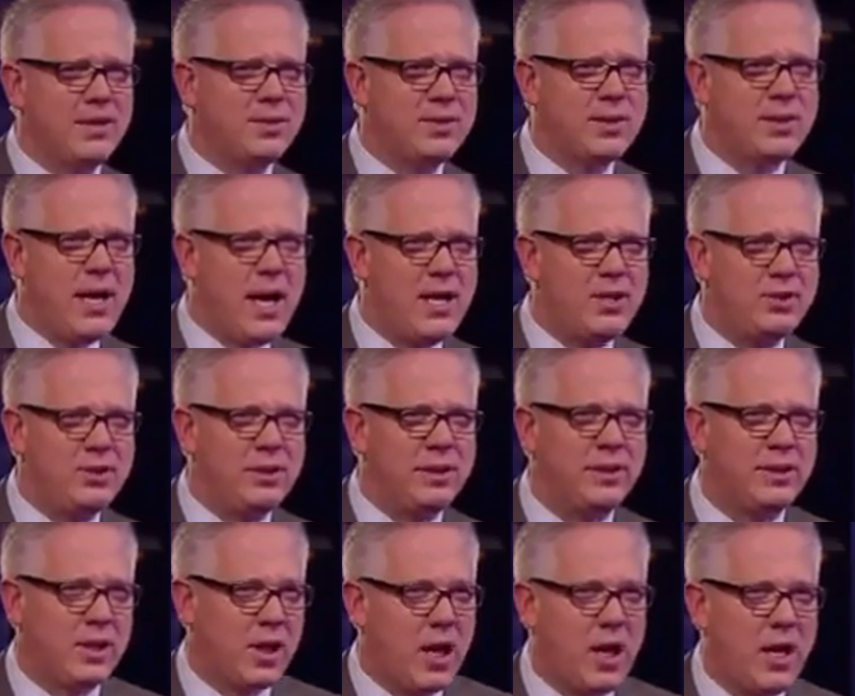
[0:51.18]
a
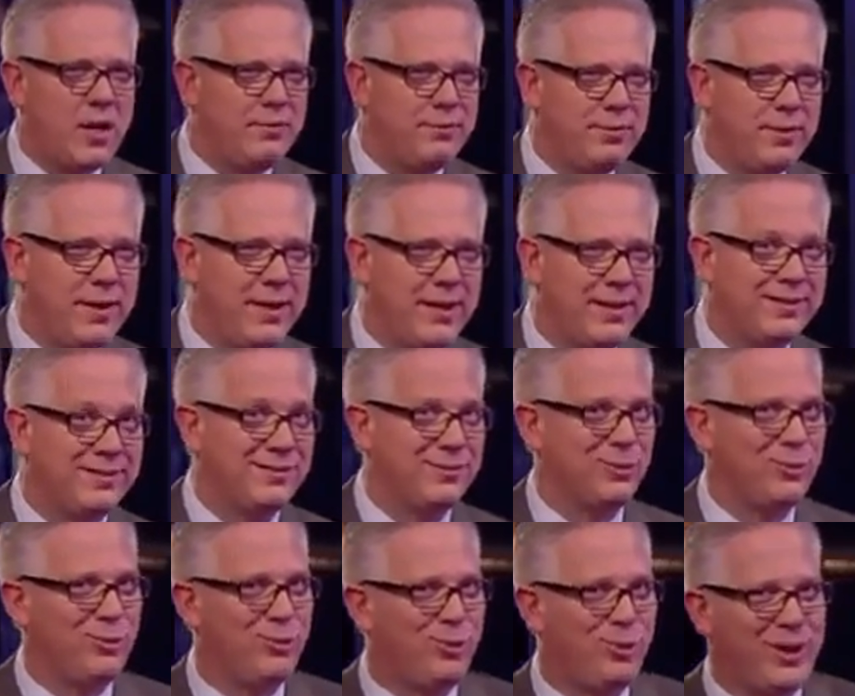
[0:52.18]
scheduling conflict.
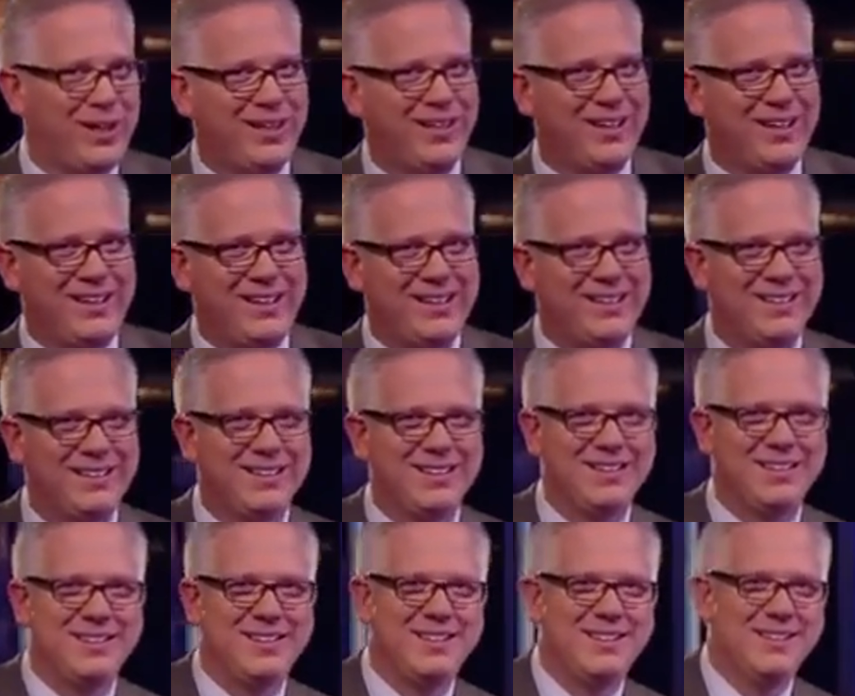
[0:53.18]
Really?
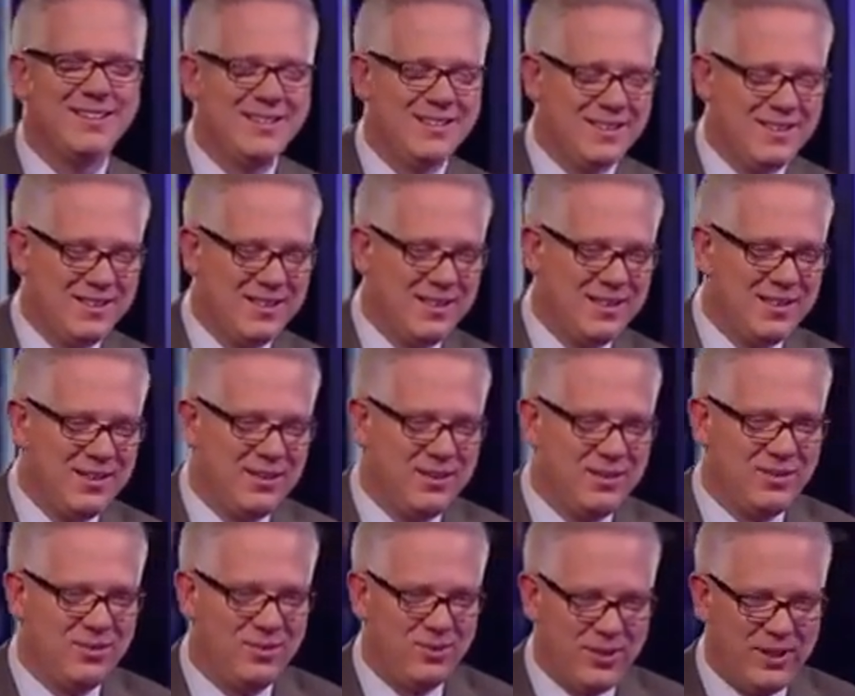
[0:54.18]

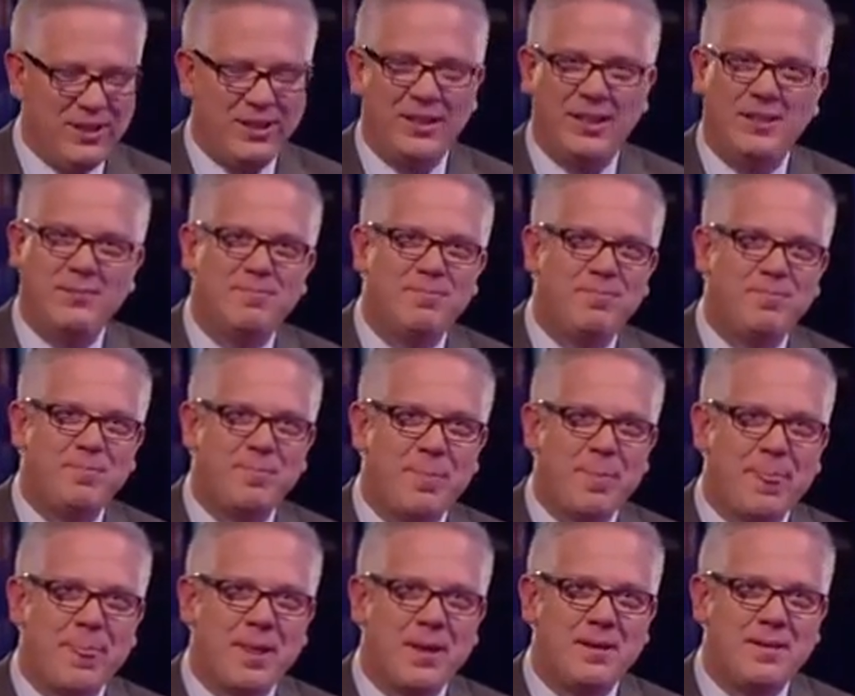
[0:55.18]
Really?
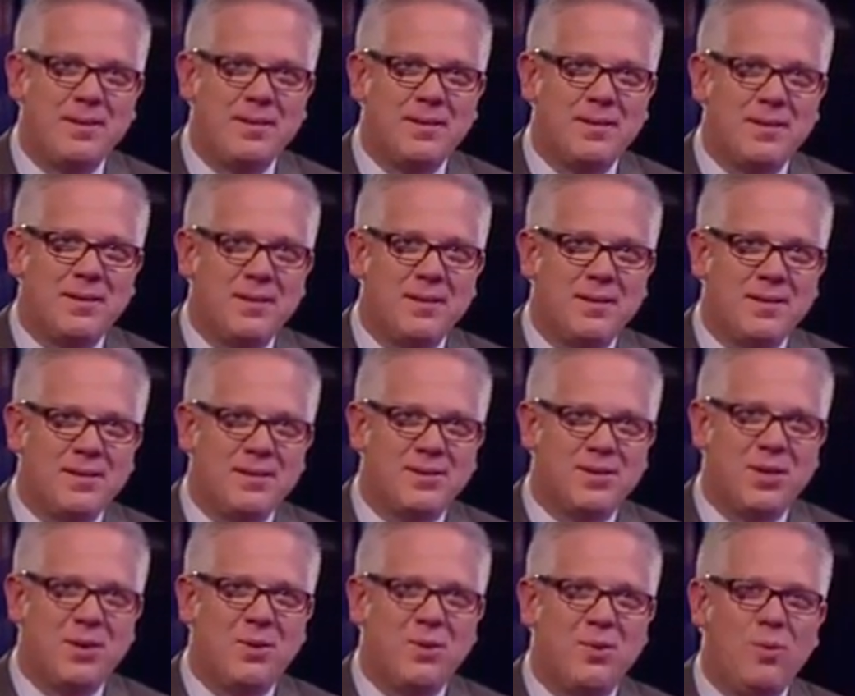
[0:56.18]

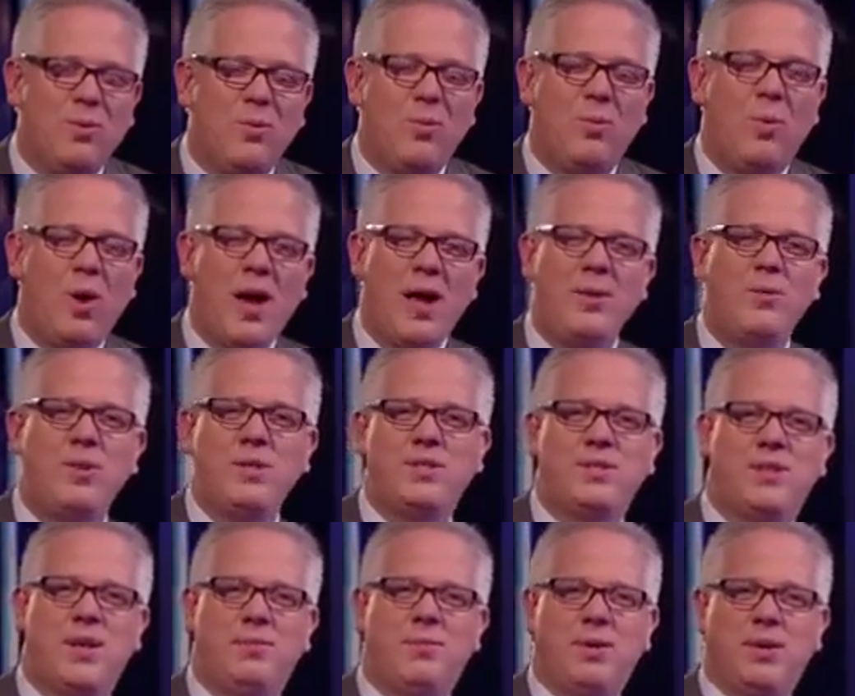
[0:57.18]
So why would
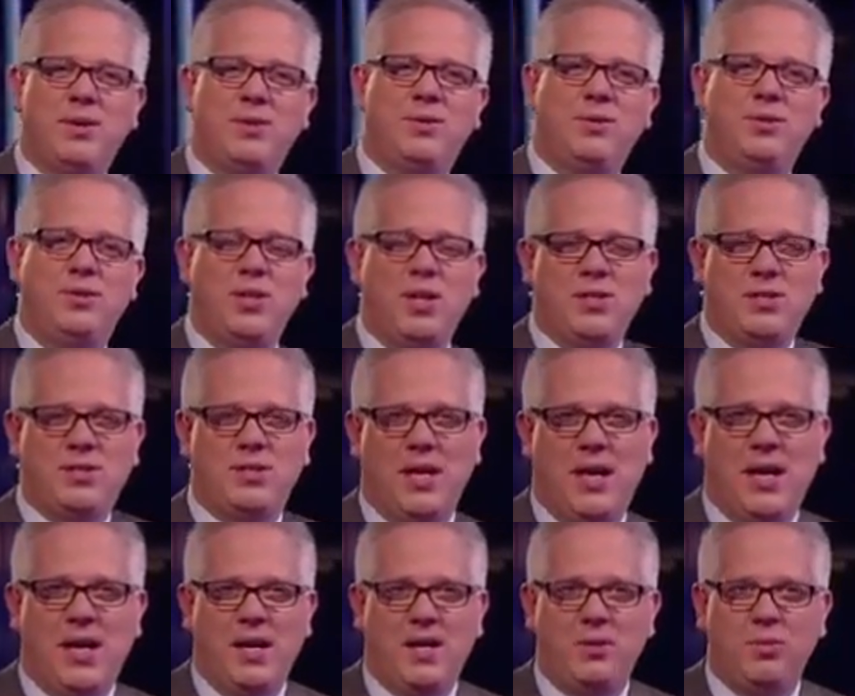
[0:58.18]
someone who just
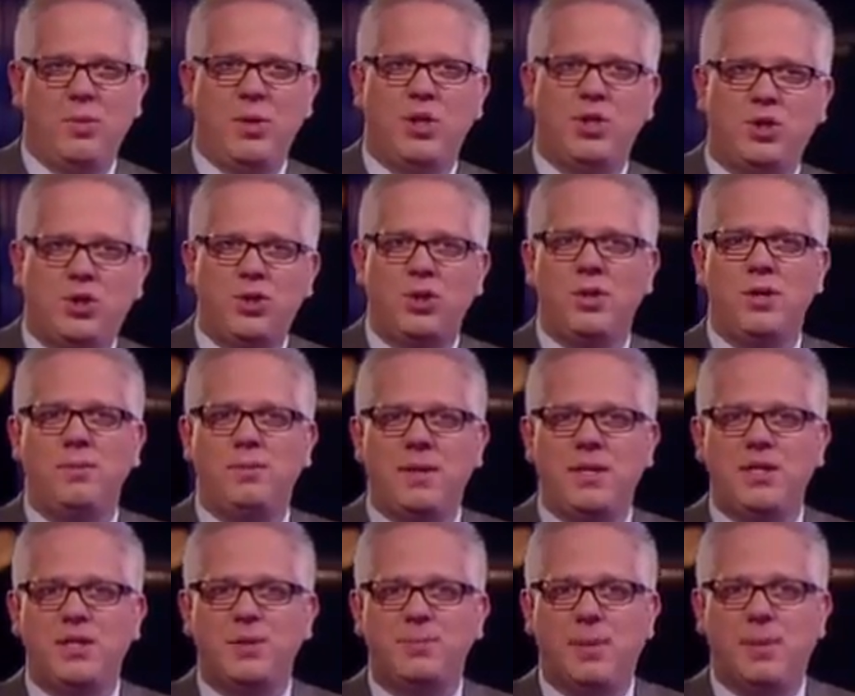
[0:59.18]
said we shouldn't
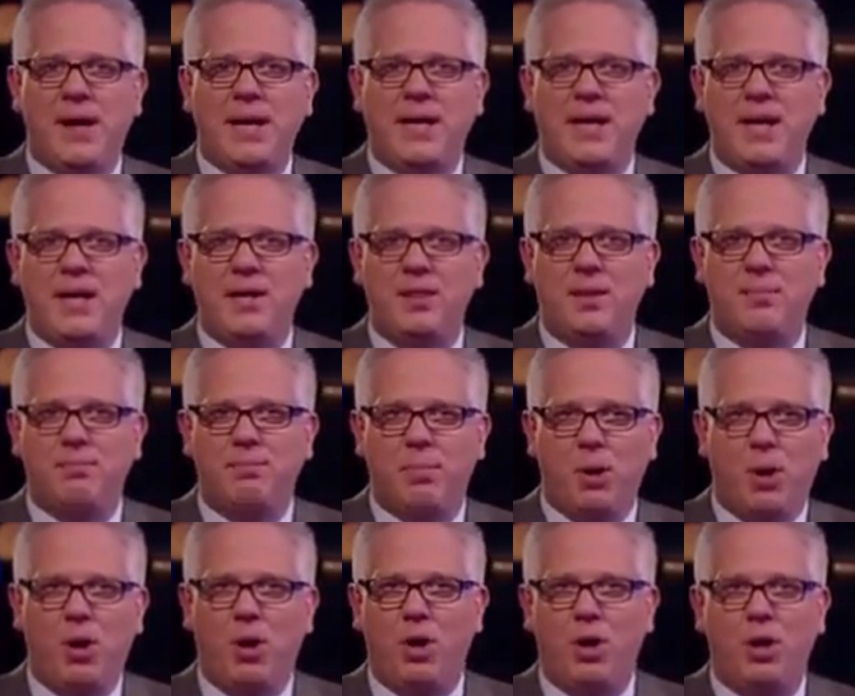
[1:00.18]
be spiking the
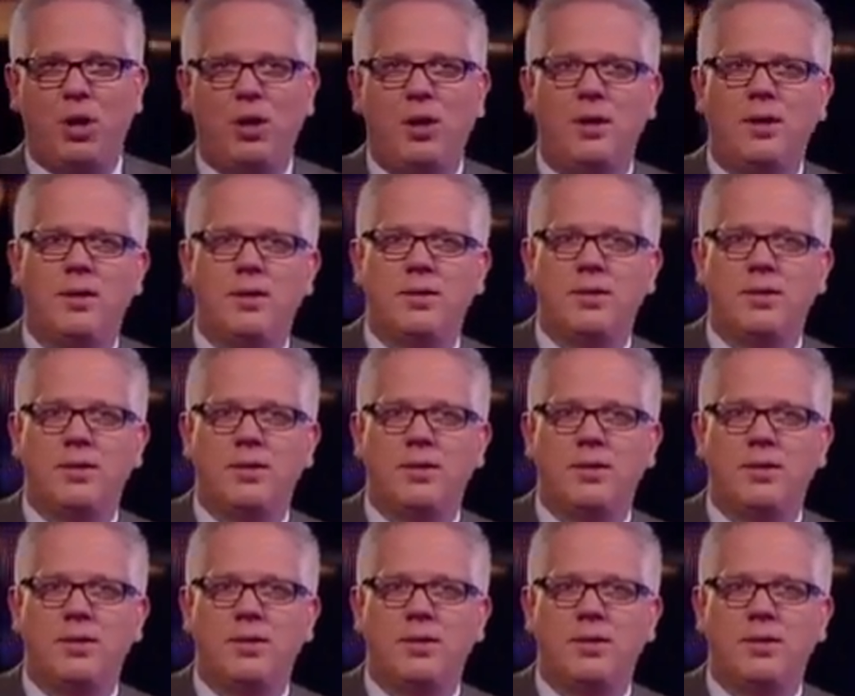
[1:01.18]
ball,